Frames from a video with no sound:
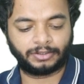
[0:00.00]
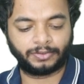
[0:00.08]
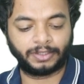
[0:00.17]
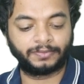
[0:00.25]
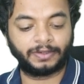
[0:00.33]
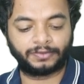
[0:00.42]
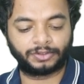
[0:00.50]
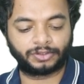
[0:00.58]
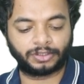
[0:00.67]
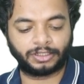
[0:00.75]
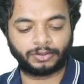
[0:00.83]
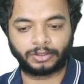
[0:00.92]
2n, we have
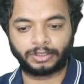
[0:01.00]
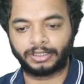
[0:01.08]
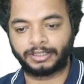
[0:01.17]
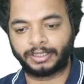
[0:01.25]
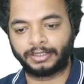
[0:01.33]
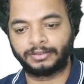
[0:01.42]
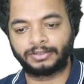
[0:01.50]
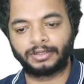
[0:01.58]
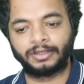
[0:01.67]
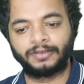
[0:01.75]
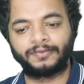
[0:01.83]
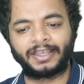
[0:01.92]
to show the total thing.
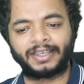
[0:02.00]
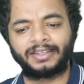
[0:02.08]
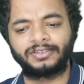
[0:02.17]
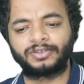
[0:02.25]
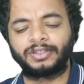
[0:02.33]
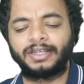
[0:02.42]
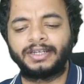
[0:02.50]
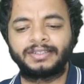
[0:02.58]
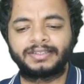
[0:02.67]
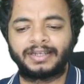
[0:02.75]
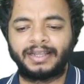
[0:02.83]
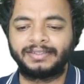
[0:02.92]
So if I can show that
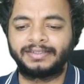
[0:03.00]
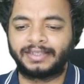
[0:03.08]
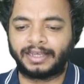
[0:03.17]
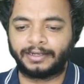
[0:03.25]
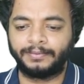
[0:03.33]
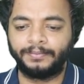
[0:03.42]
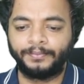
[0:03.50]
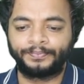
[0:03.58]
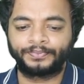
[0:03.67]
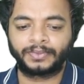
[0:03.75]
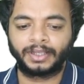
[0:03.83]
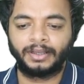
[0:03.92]
it's less than
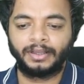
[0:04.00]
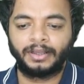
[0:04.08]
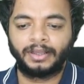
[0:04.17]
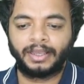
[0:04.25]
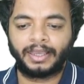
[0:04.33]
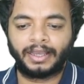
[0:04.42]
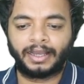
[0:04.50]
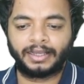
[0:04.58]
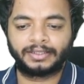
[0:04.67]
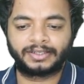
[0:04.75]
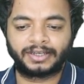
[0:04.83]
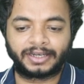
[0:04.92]

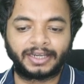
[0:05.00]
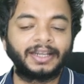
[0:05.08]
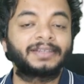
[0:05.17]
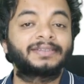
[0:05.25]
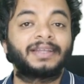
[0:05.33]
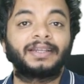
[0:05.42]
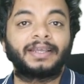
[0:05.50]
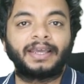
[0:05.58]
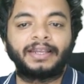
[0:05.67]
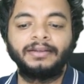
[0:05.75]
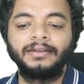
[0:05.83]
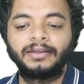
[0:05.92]
strictly less than
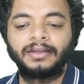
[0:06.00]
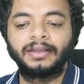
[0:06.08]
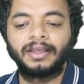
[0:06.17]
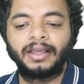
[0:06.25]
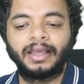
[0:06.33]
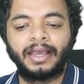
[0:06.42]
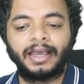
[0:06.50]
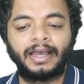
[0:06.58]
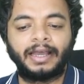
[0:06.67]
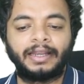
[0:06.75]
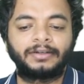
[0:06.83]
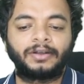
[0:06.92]
n,
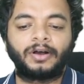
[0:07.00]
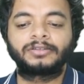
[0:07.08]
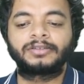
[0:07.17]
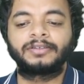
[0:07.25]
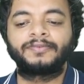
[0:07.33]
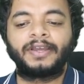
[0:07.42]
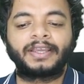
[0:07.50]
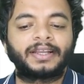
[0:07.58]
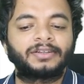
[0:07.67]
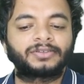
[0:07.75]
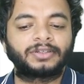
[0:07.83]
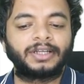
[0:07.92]
and also if I
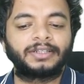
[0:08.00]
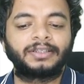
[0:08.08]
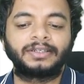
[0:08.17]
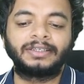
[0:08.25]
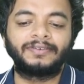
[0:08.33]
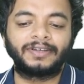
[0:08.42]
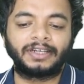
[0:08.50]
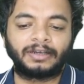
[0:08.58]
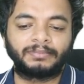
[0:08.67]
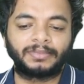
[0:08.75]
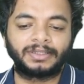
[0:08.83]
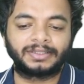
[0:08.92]
can show that the even
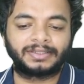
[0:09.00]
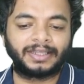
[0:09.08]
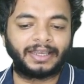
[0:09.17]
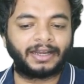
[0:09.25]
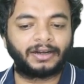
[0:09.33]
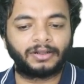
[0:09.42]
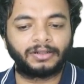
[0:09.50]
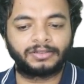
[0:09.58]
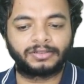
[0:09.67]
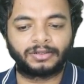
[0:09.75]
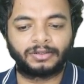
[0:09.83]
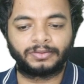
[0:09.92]
numbers, they are
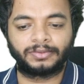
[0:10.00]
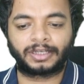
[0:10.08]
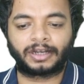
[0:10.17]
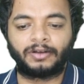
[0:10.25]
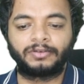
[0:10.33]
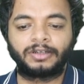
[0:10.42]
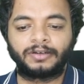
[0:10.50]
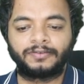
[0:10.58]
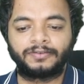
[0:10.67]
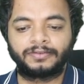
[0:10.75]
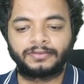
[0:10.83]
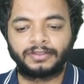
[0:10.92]
also, the count
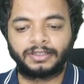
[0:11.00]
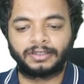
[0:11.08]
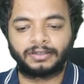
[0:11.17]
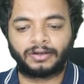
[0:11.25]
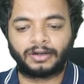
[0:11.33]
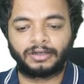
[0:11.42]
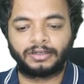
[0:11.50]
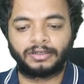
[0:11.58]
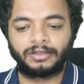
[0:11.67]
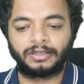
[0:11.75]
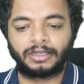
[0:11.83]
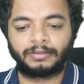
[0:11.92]
of the
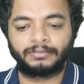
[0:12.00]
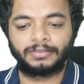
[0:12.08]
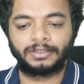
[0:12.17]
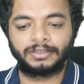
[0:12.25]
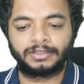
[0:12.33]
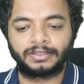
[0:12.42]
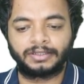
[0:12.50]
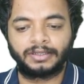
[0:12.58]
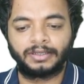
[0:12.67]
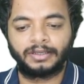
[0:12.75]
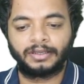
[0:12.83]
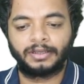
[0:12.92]
odd numbers
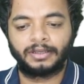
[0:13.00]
